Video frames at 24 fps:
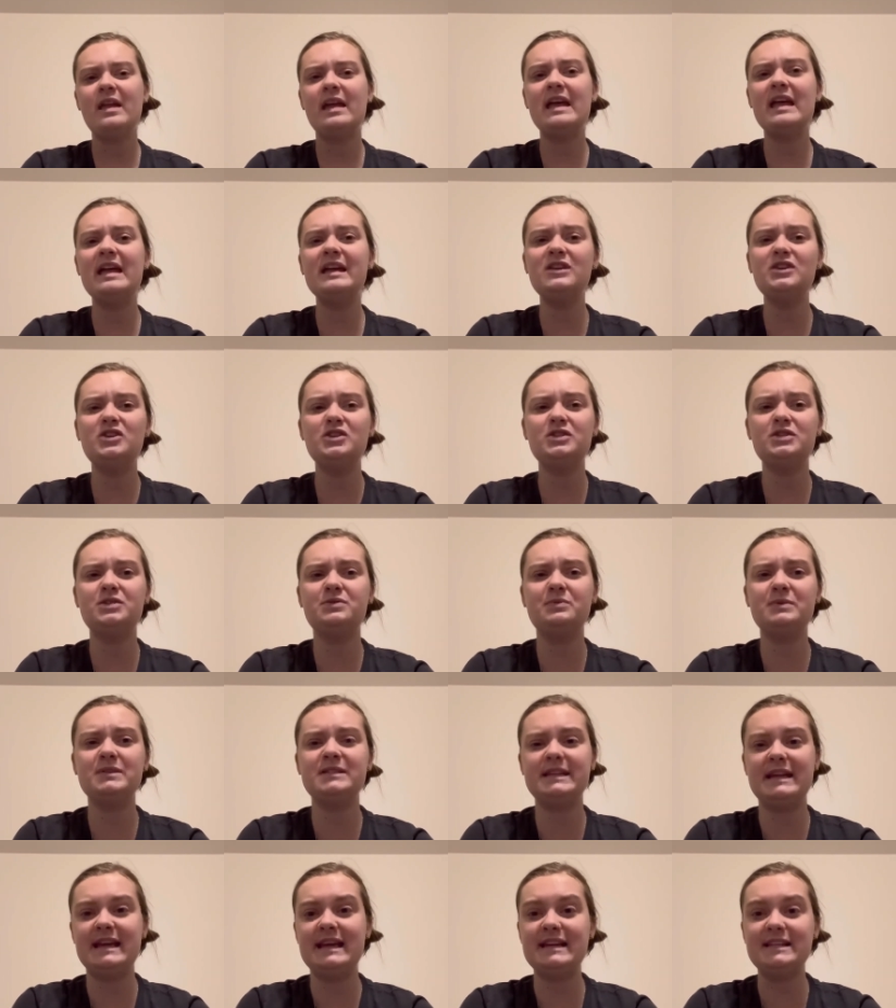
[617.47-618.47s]
it just
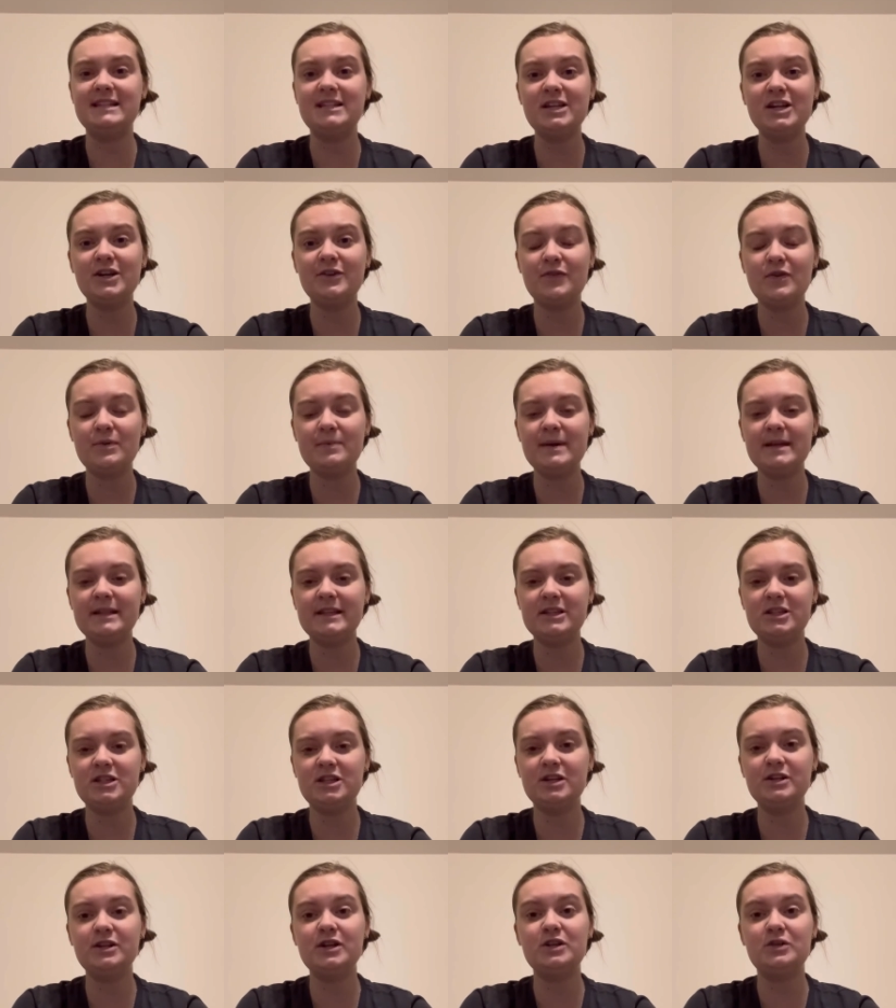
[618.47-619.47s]
was easier for me
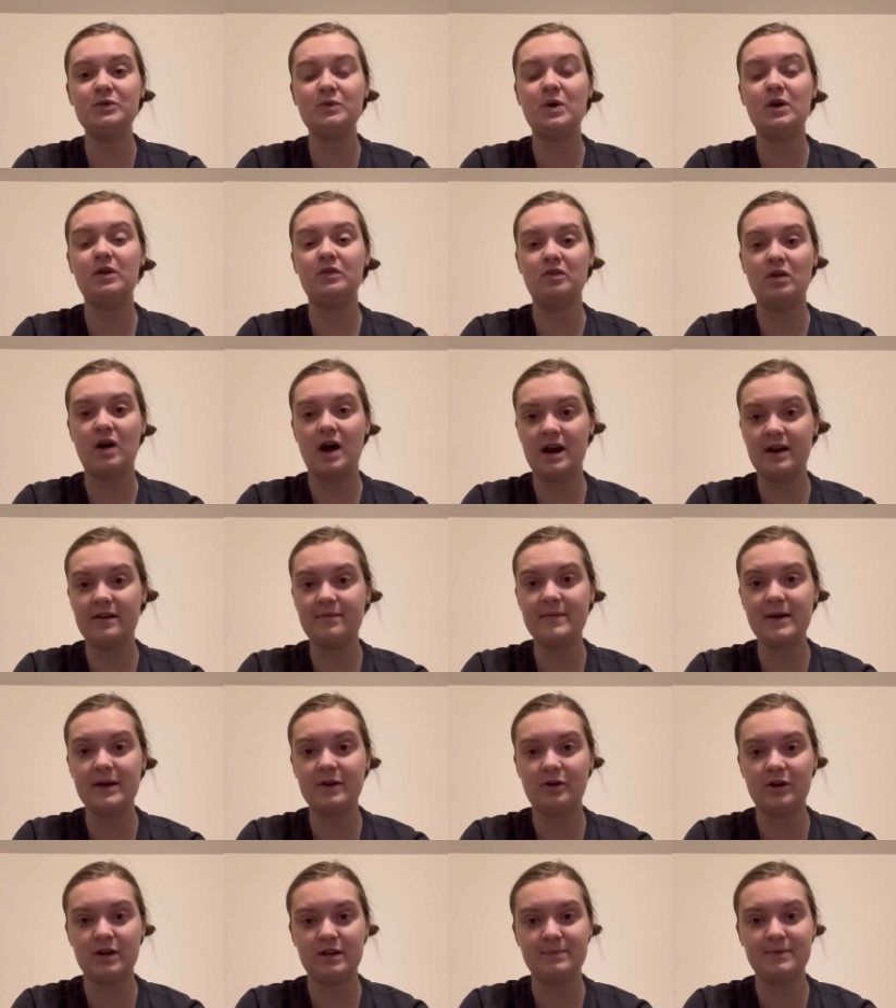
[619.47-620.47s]
this year to do a lot of my
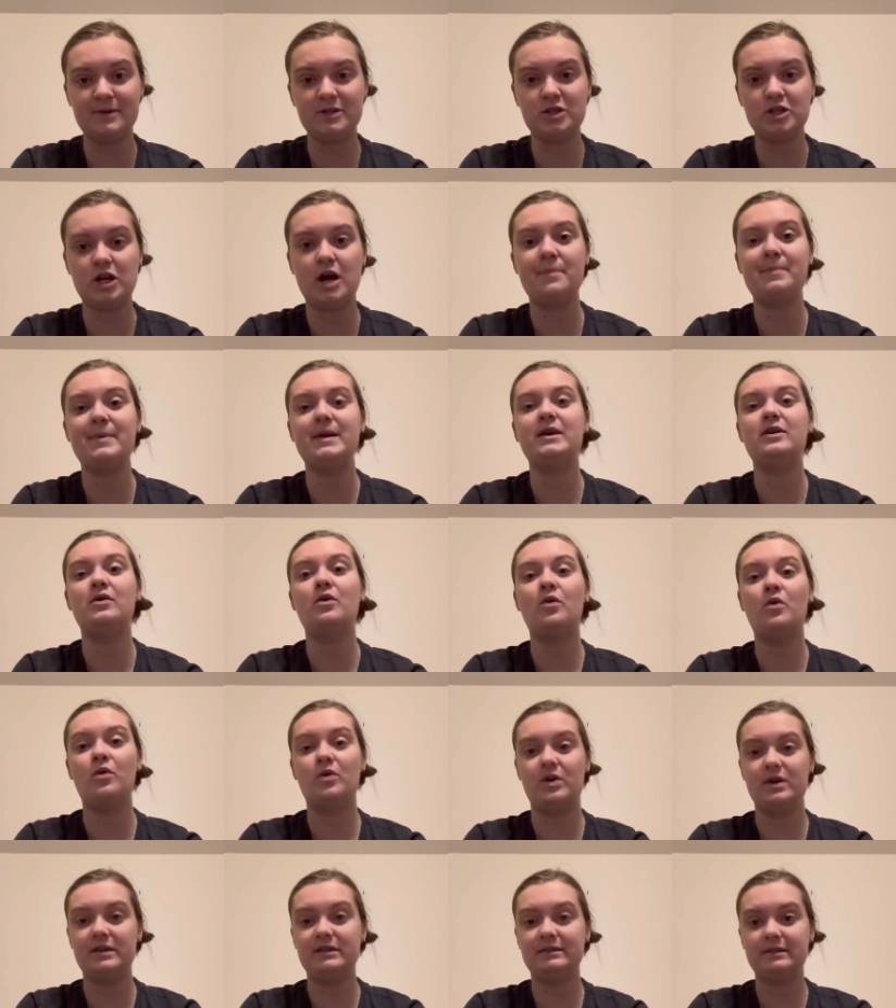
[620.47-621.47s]
Christmas shopping
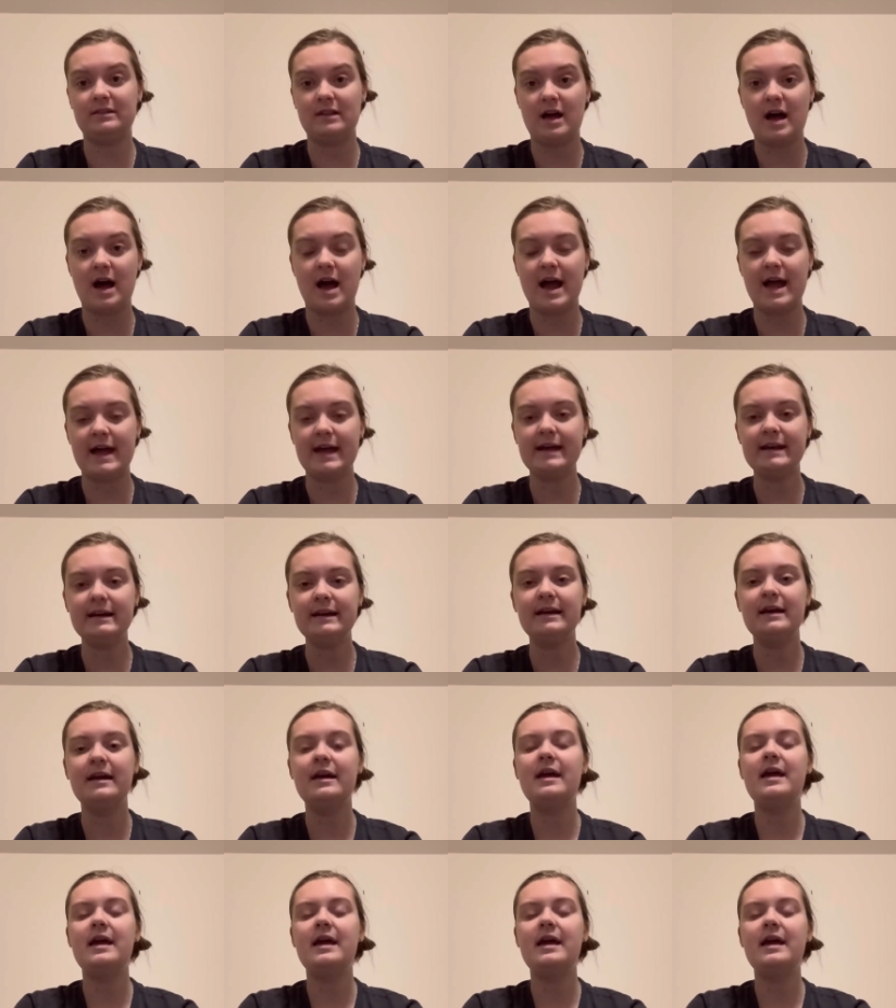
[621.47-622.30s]
online.